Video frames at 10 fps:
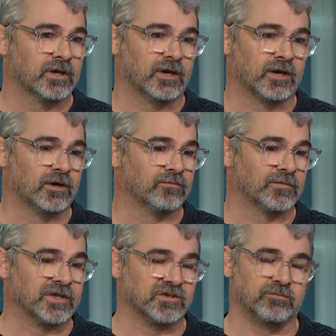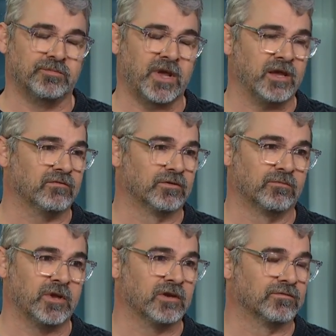Um, that's a painful,
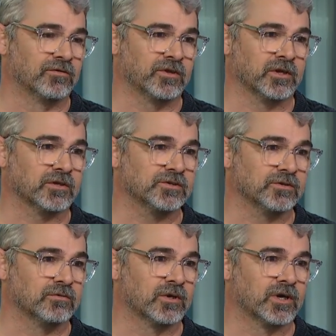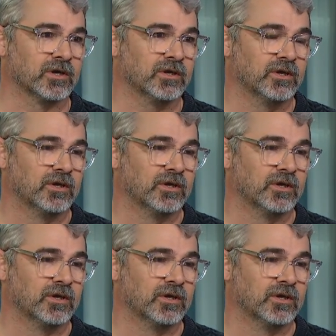painful thing to, uh,